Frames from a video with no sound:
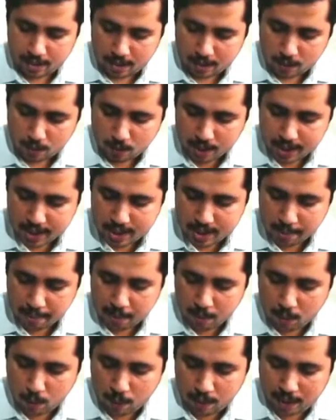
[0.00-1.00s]
What is the
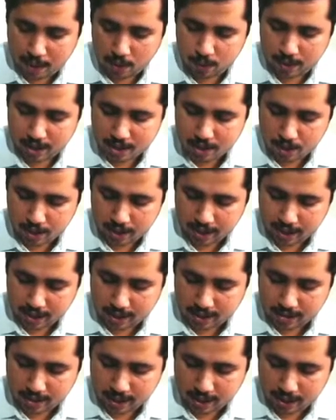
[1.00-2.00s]
book value as on
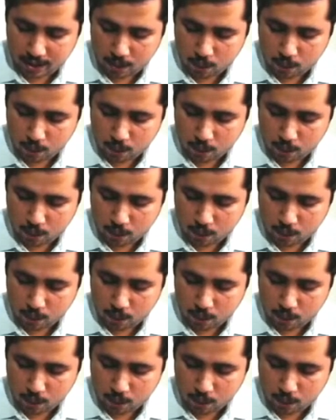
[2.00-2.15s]
year 3?